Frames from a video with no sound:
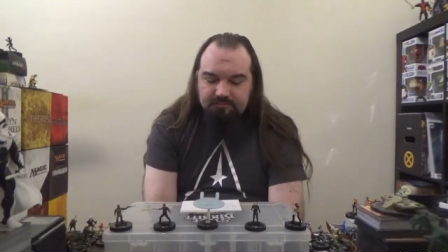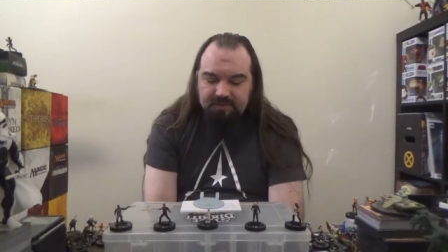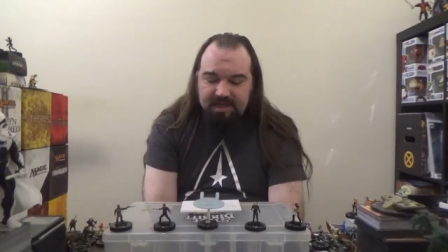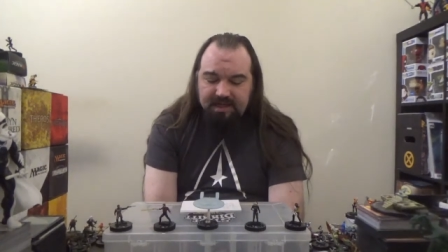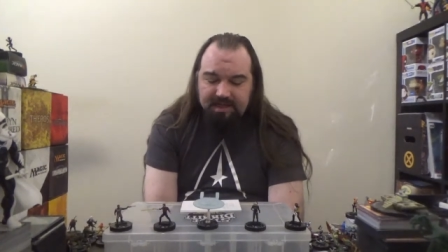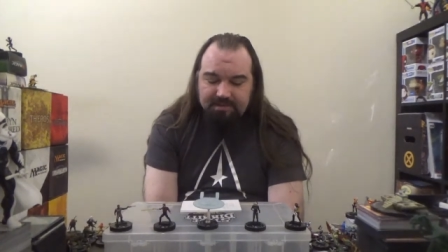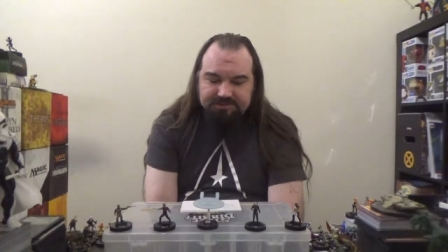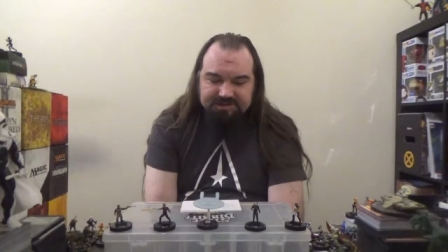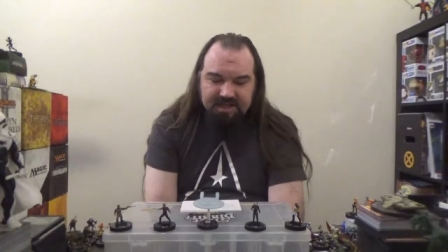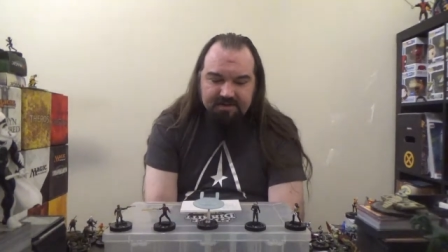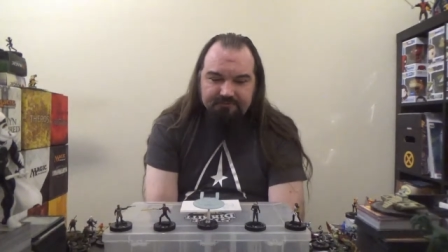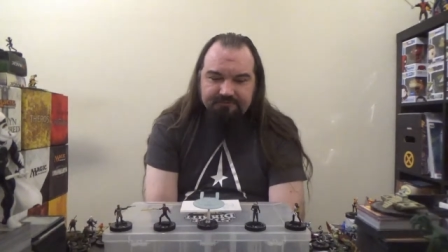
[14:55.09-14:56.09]
Uh, she'd
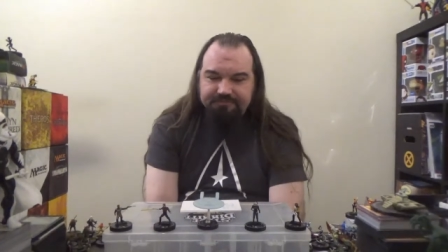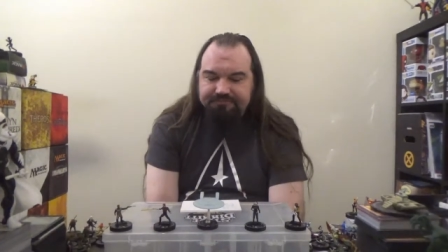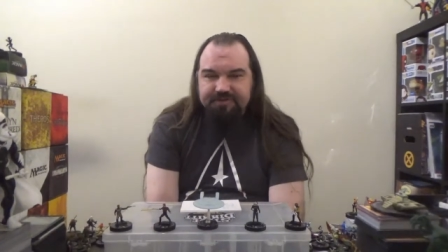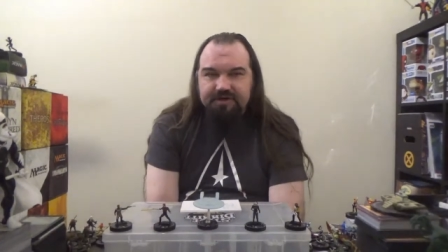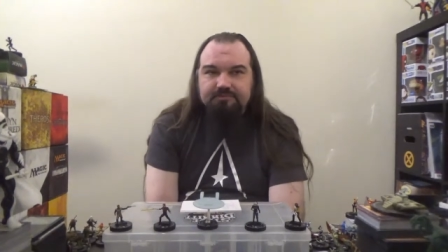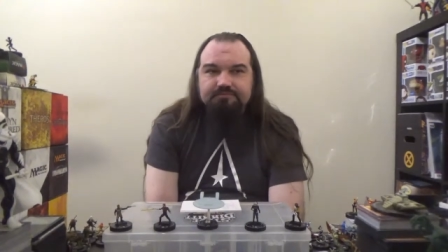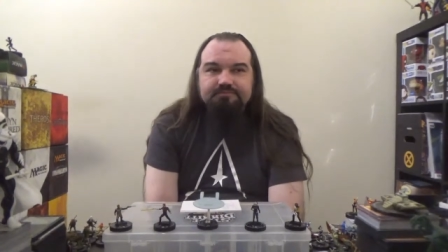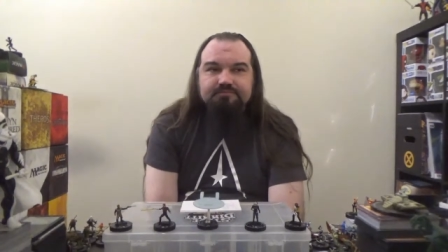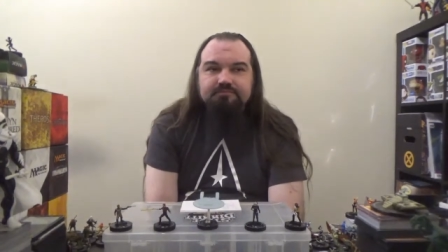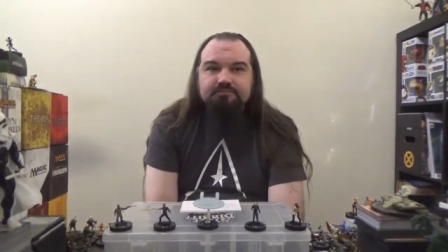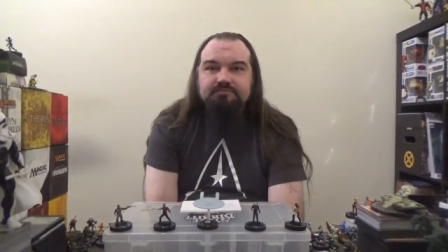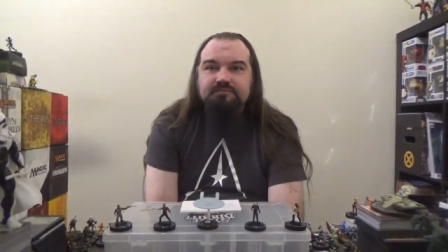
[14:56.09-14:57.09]
have, you know,
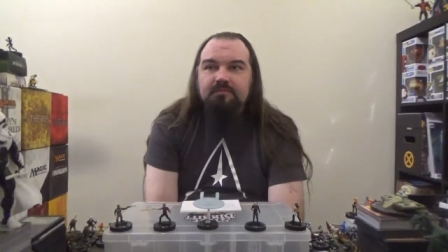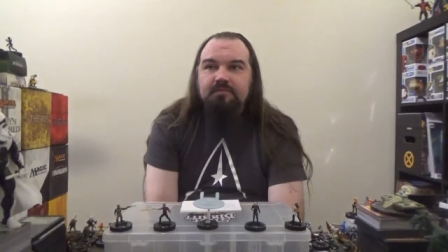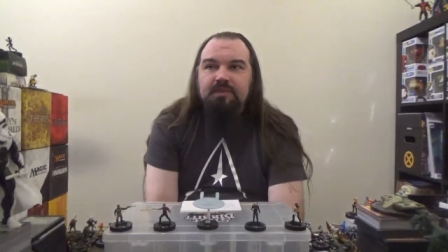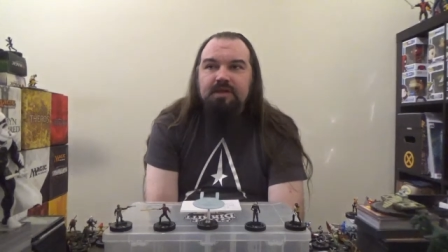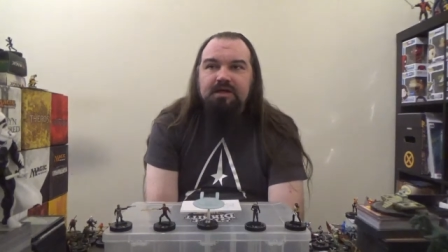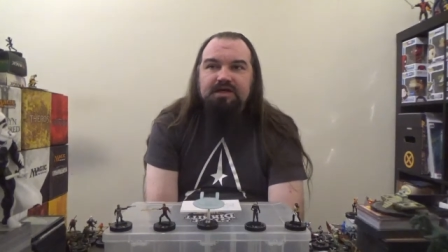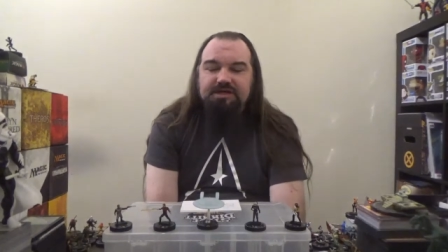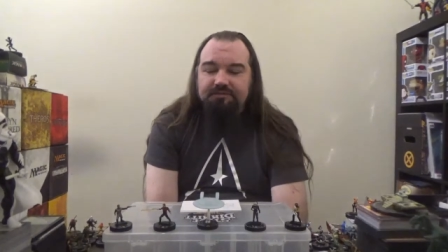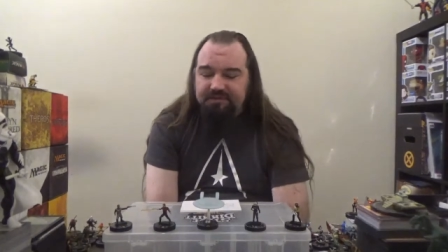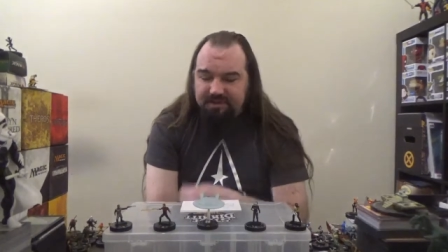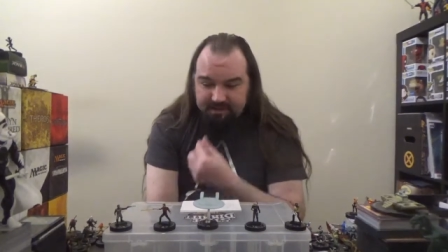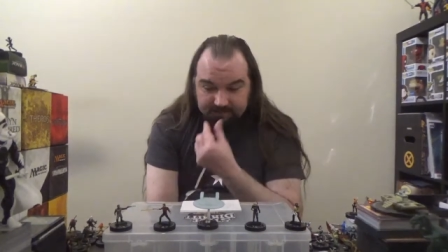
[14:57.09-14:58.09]

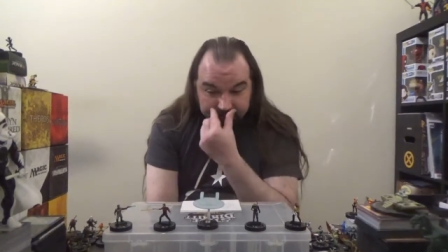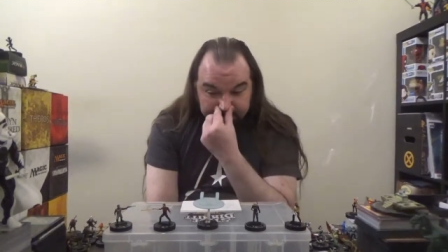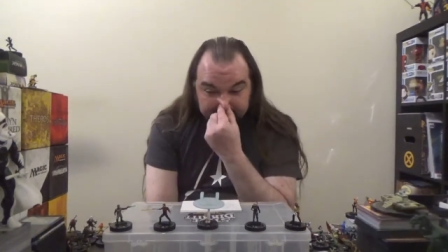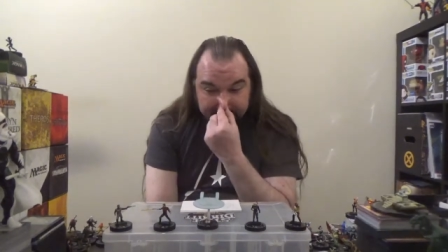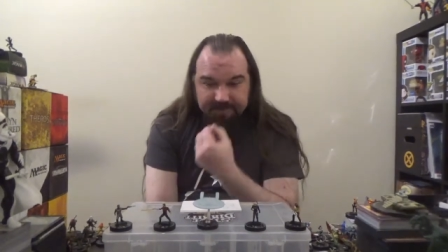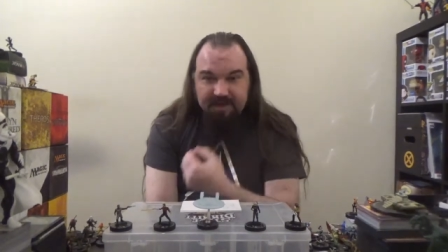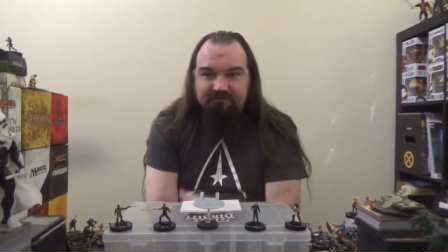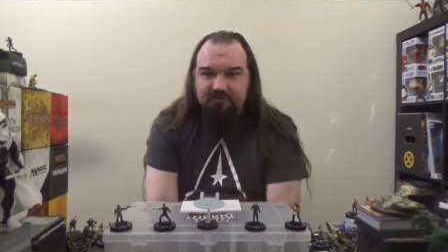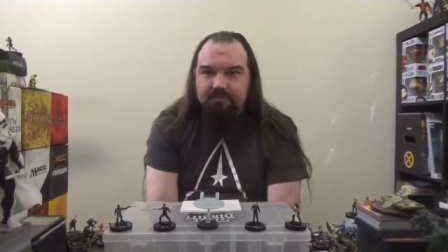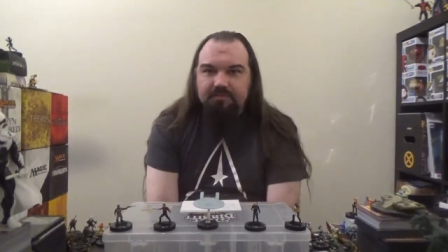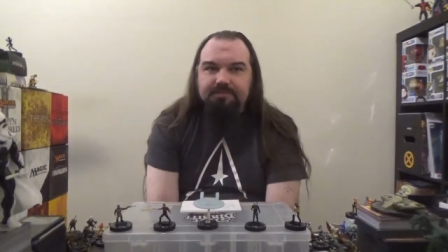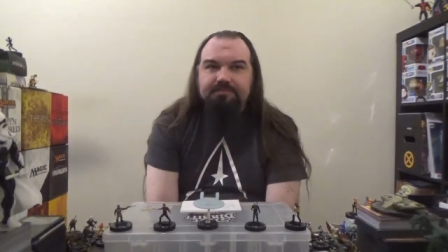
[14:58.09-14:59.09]
Something definitely we'd expect
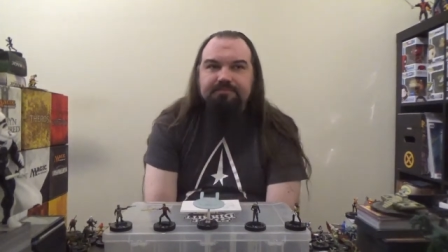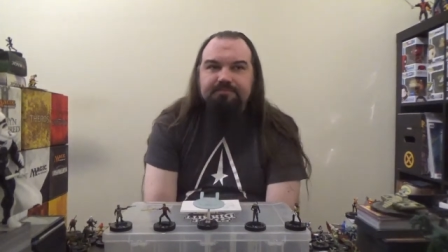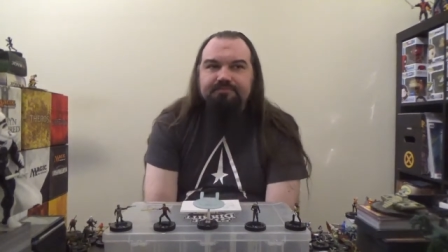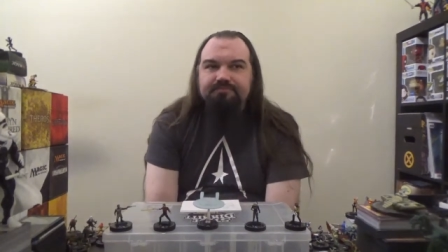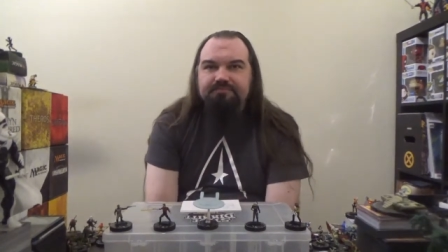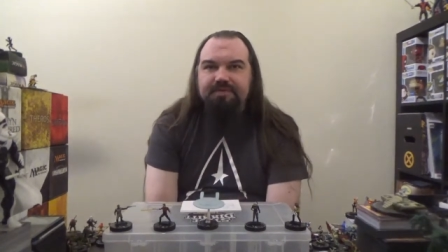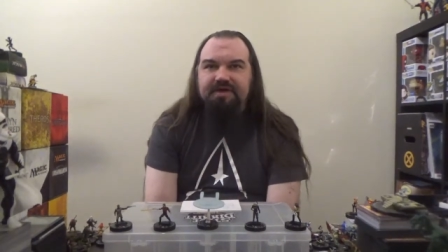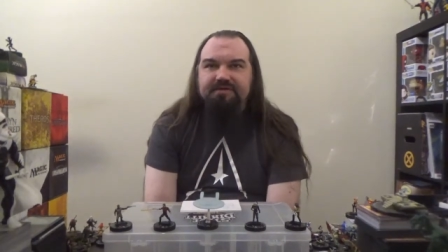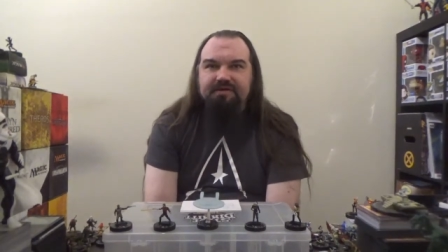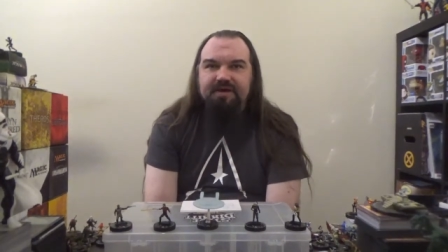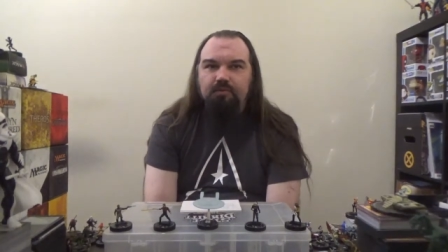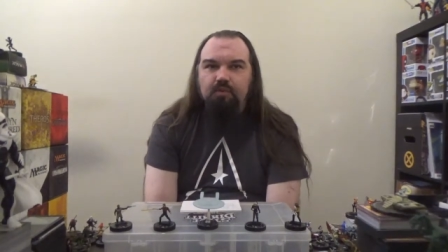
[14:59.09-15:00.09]
from uh,
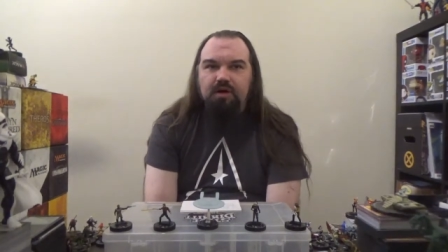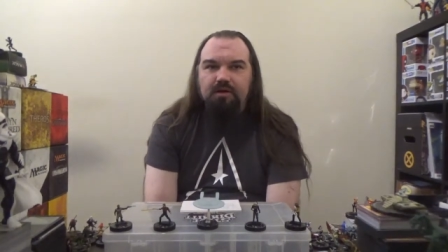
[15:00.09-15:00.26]
basically a,